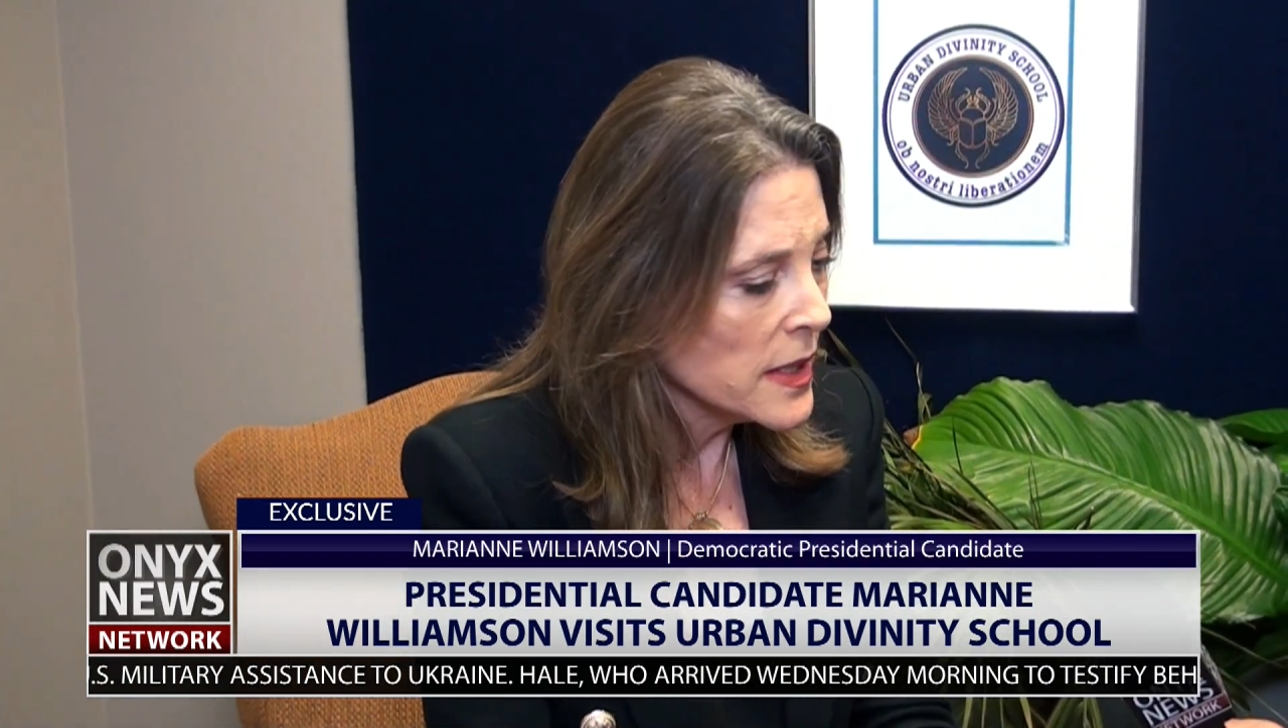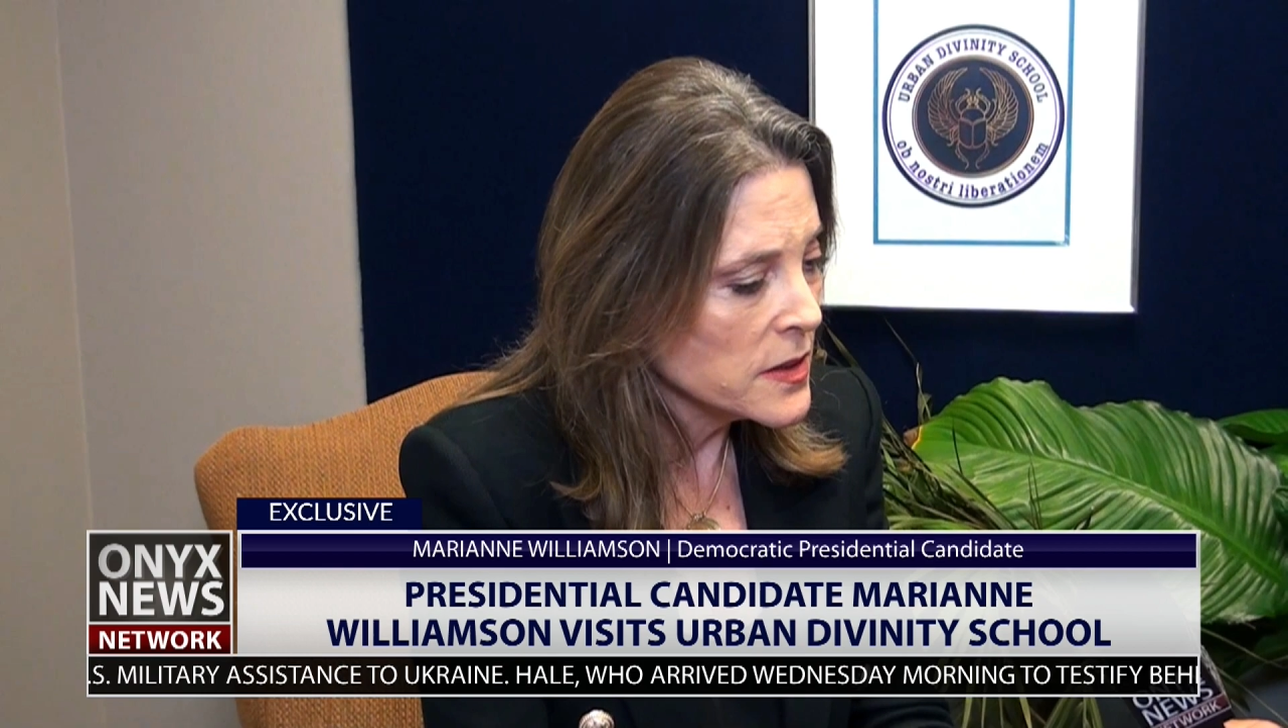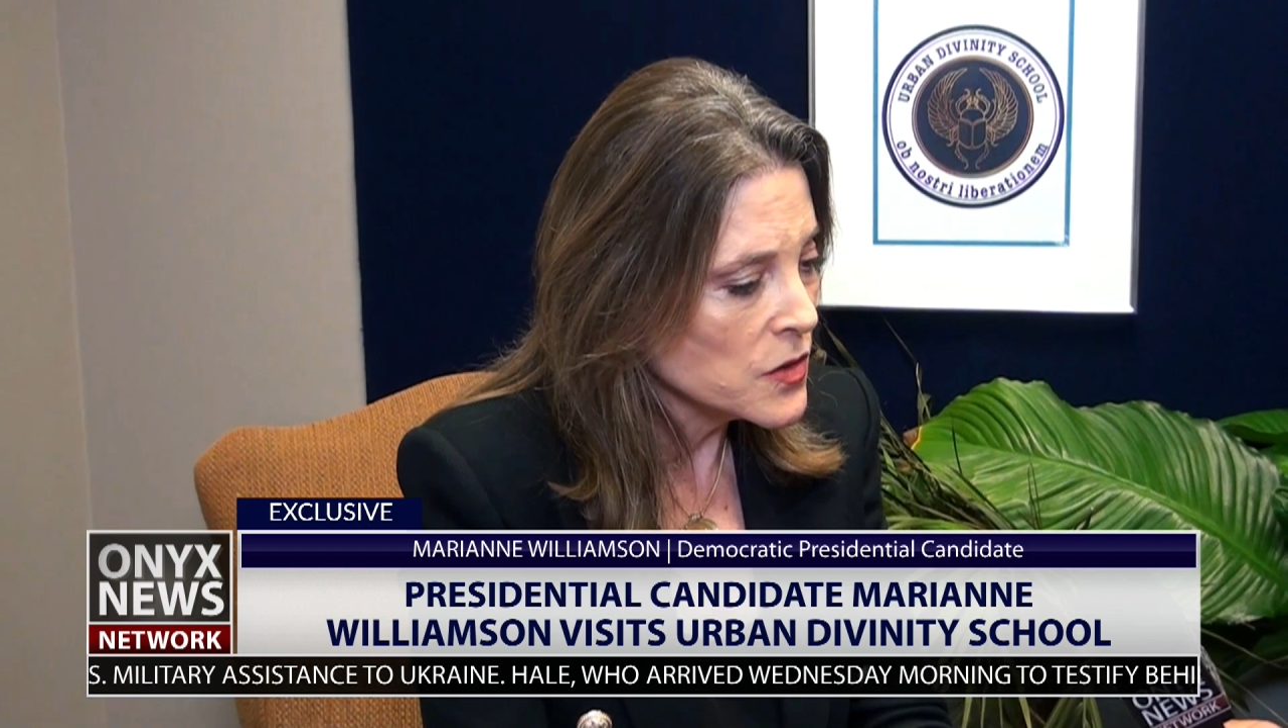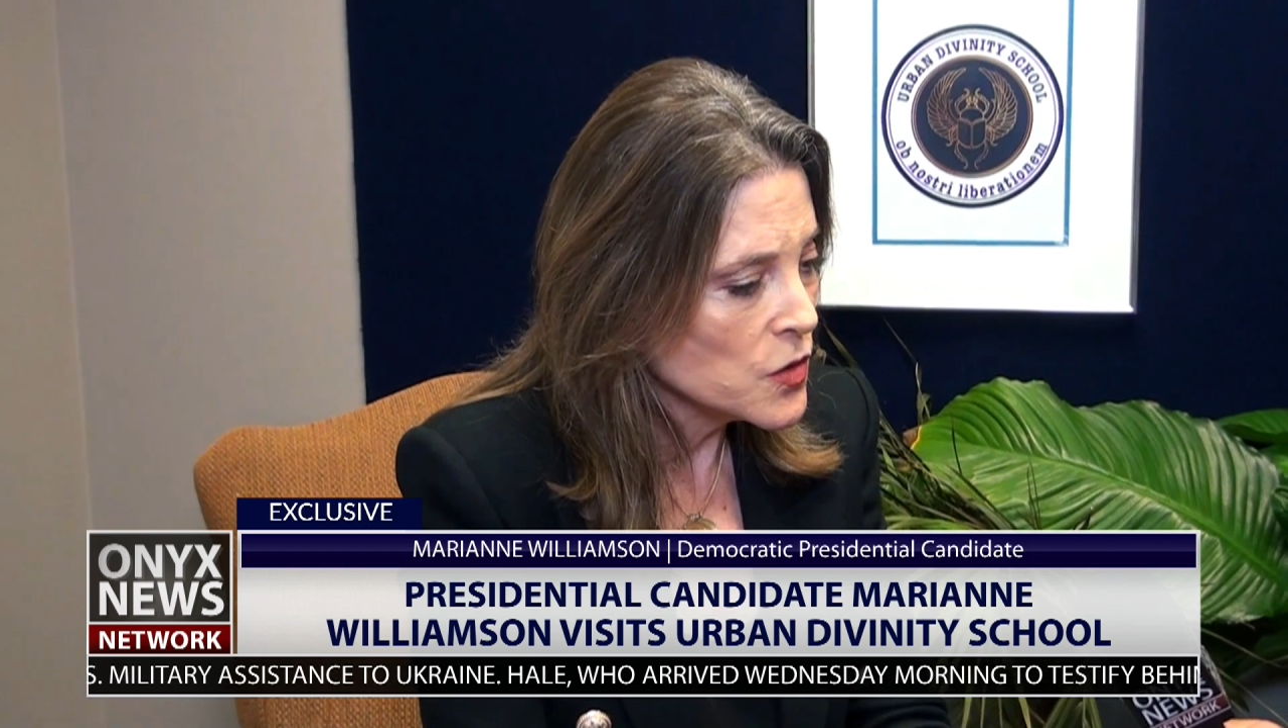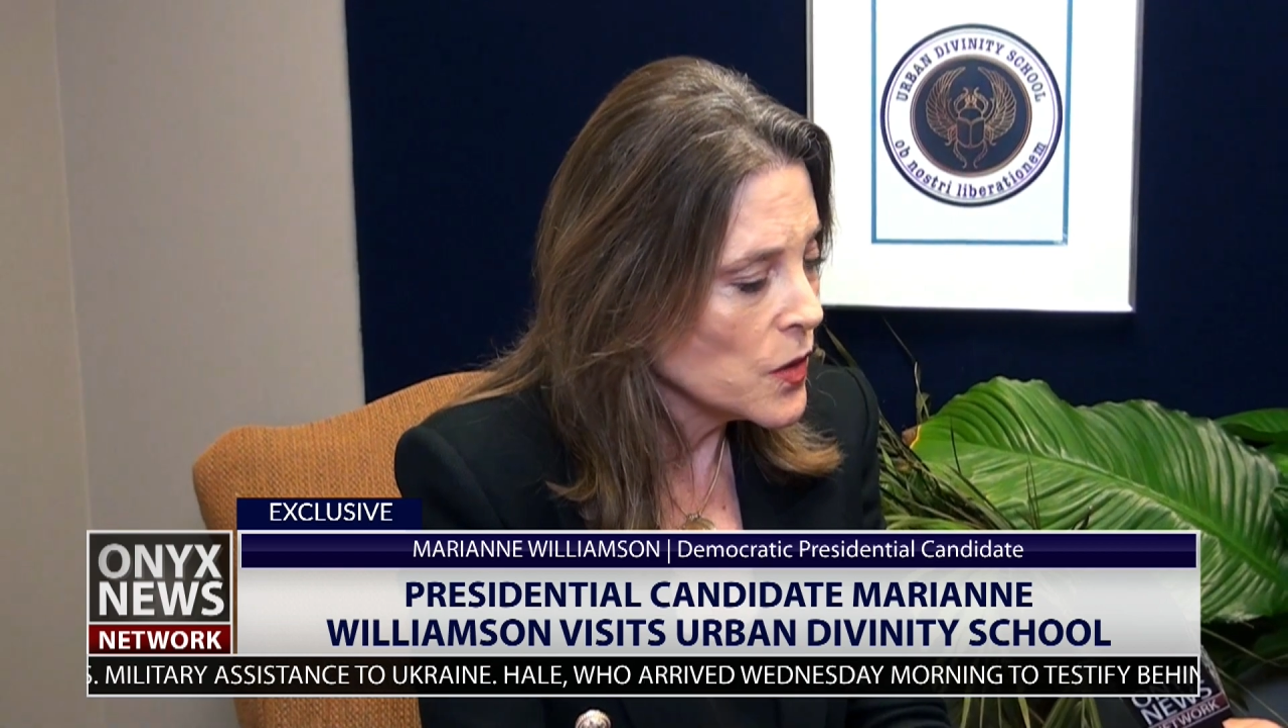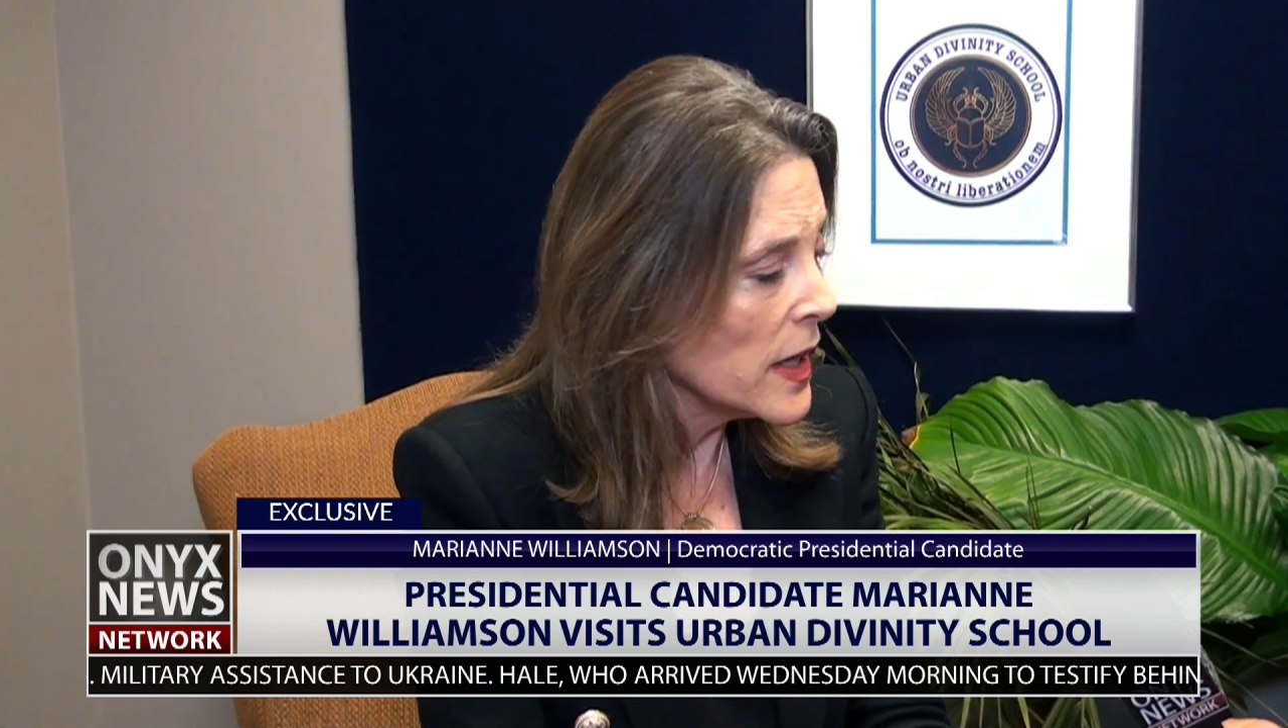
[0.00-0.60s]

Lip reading: and to